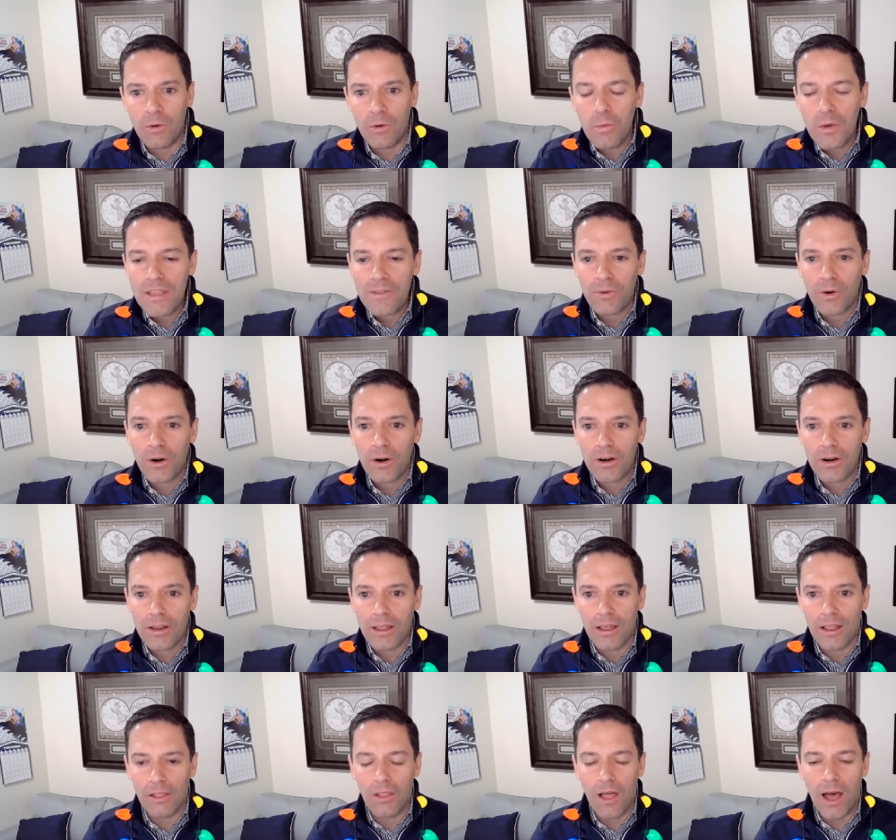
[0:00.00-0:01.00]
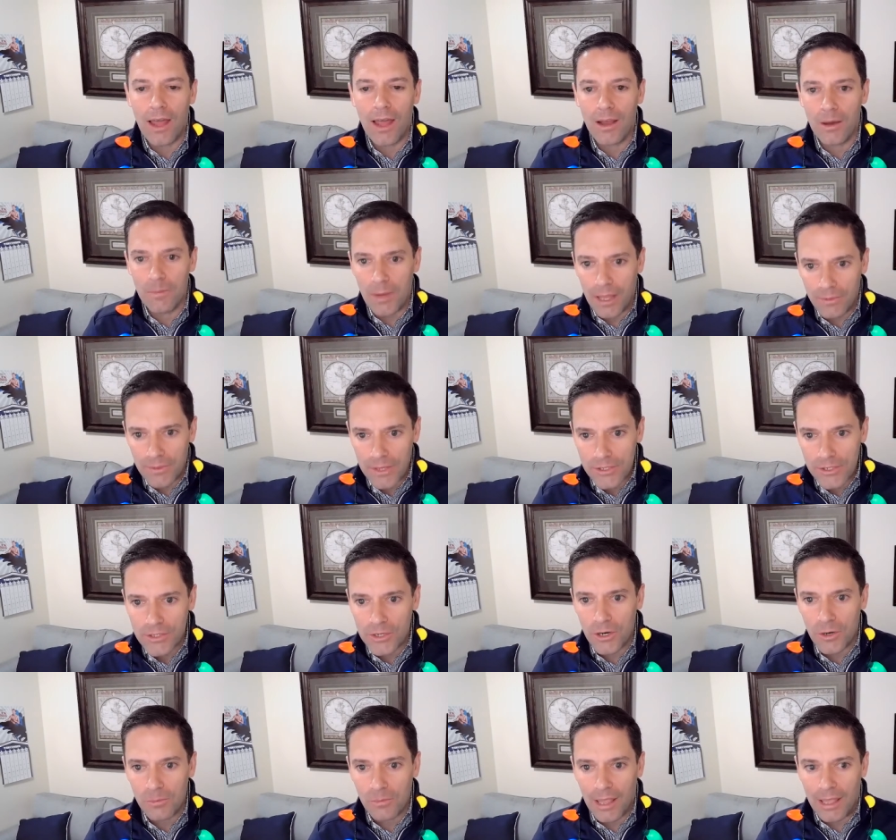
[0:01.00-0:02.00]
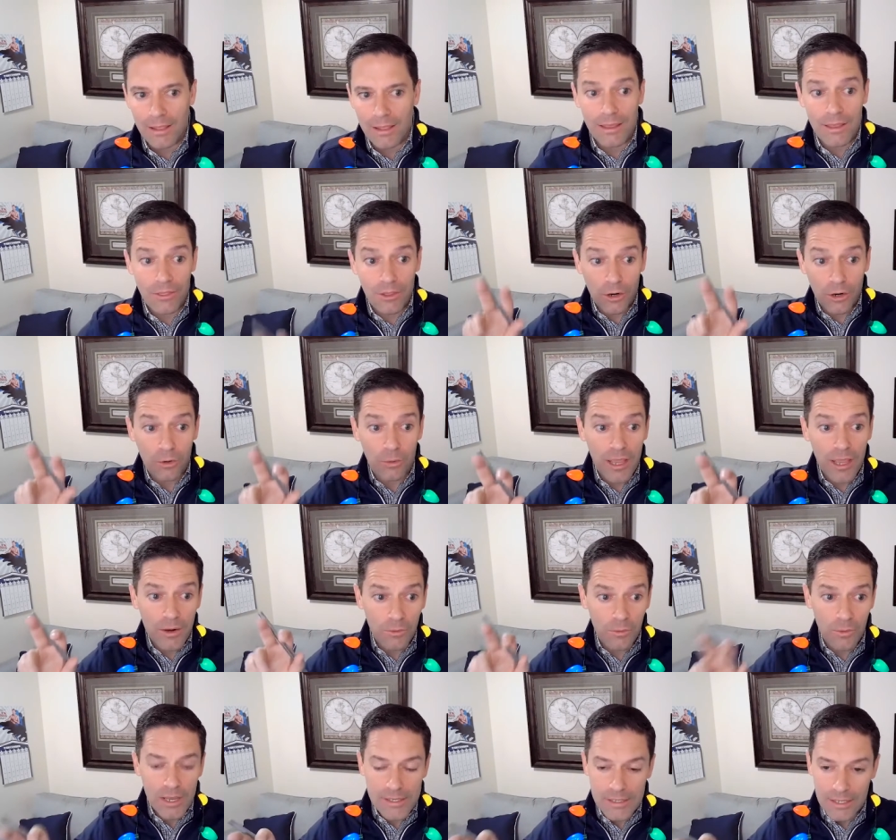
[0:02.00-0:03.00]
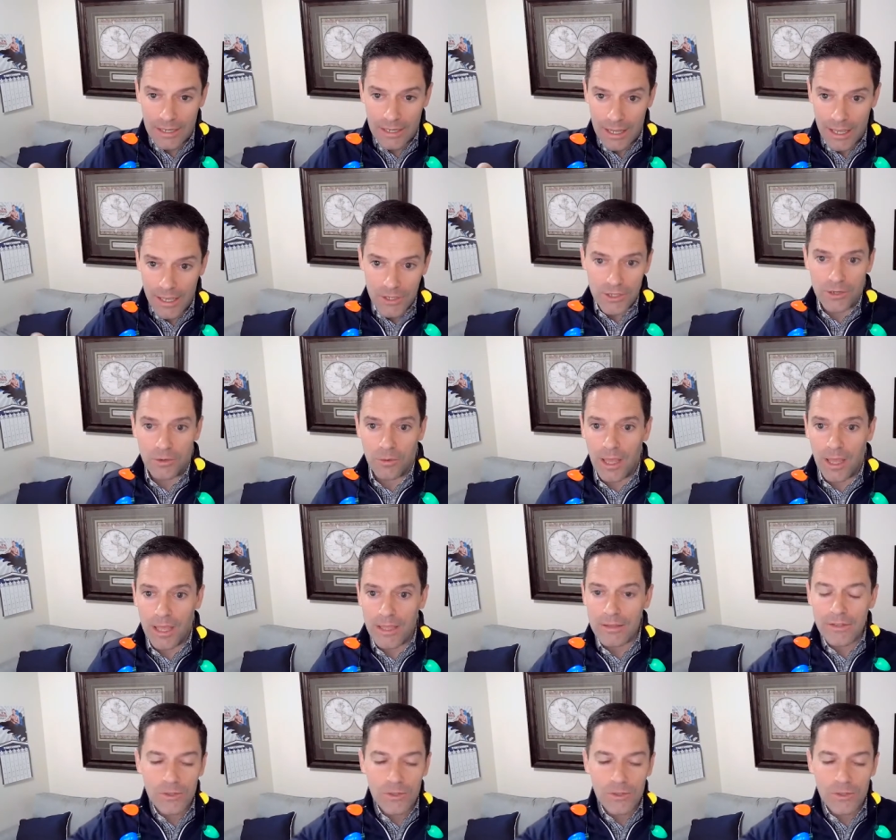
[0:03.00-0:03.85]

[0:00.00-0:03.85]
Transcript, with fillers: We've heard a lot about this term lately, the great resignation, right?